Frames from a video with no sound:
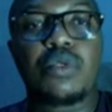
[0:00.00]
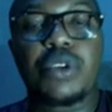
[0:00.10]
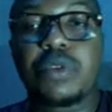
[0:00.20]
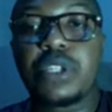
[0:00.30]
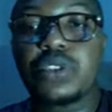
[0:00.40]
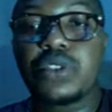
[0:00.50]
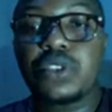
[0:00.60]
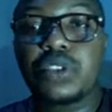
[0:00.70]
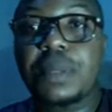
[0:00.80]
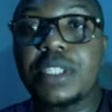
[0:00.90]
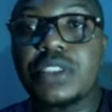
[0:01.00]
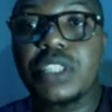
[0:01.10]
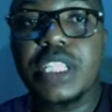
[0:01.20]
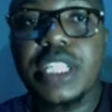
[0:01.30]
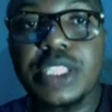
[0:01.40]
you want to go to a particular
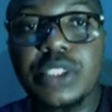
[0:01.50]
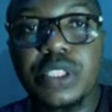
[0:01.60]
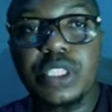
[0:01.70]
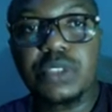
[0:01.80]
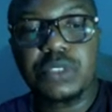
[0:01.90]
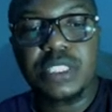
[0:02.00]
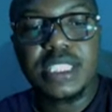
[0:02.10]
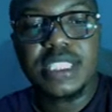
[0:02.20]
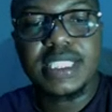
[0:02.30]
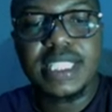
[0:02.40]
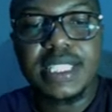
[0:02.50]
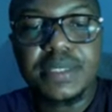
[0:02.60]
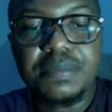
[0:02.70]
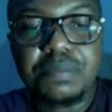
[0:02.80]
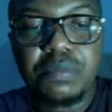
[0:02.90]
directory, you just say
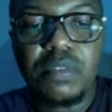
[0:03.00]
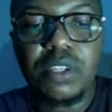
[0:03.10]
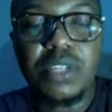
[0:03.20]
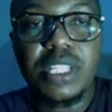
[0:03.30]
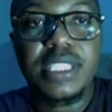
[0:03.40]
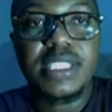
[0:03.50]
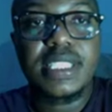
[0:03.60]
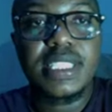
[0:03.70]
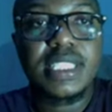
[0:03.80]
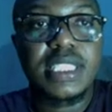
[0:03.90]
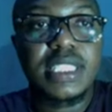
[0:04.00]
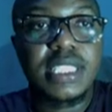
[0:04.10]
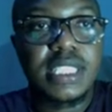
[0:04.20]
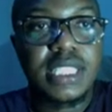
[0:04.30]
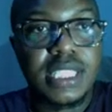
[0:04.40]
let the cd,
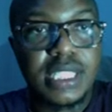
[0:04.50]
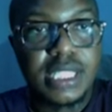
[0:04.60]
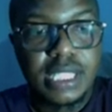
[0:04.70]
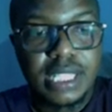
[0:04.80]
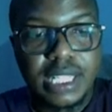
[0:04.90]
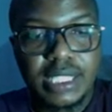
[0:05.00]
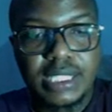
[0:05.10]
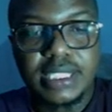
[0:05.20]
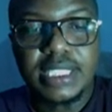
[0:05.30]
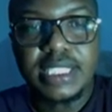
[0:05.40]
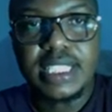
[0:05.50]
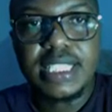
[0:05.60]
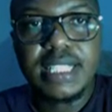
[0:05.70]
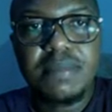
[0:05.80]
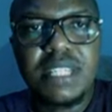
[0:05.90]
and then there's not
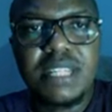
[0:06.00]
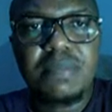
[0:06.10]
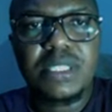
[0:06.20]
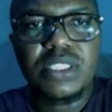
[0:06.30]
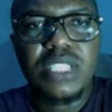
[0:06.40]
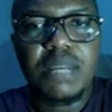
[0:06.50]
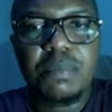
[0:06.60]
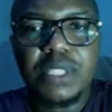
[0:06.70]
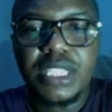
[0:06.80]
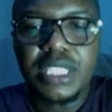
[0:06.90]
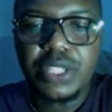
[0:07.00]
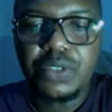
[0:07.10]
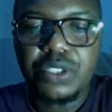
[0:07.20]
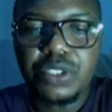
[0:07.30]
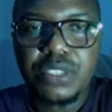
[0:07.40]
something particularly important here you
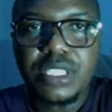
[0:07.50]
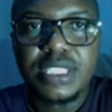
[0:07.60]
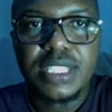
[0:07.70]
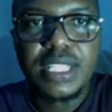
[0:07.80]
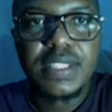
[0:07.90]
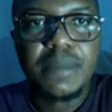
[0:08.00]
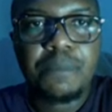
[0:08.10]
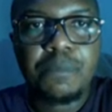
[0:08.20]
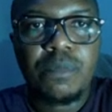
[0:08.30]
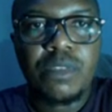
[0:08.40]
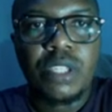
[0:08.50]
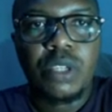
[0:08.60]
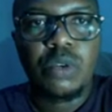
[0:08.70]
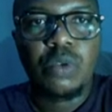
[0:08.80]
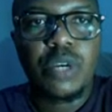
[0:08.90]
need to understand.
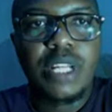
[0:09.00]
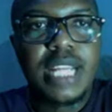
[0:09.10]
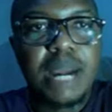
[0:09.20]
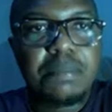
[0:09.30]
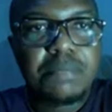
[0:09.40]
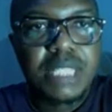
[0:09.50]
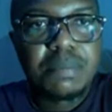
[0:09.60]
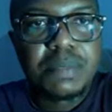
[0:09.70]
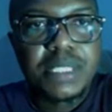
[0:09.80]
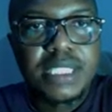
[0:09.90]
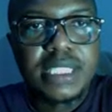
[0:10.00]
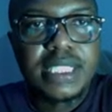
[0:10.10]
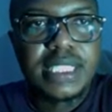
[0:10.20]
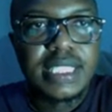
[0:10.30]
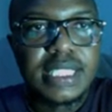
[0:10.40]
When I'm typing
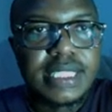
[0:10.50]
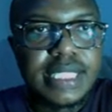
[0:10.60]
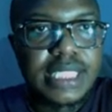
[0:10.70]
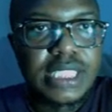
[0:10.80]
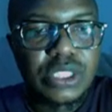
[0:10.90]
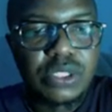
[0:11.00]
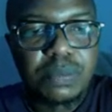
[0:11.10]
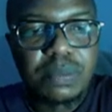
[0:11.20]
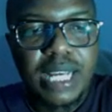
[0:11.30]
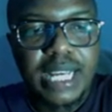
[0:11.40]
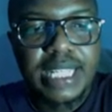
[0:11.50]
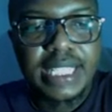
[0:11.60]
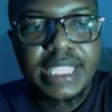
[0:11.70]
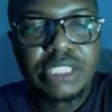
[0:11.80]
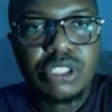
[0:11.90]
desktop, I can
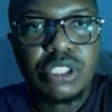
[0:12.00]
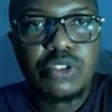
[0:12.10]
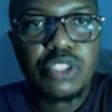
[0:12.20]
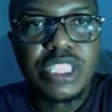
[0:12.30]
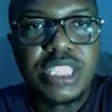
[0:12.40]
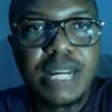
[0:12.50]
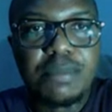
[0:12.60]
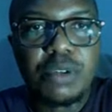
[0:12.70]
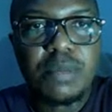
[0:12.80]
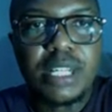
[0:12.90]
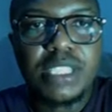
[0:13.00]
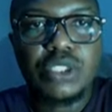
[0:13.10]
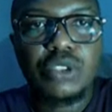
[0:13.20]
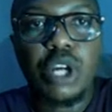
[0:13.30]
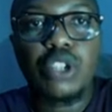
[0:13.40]
actually use the tab command to
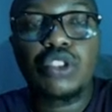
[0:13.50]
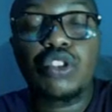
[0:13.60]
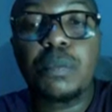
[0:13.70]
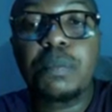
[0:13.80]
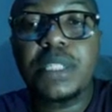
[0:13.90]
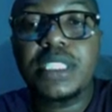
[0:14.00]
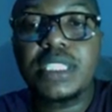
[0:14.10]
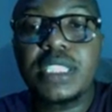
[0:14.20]
autocomplete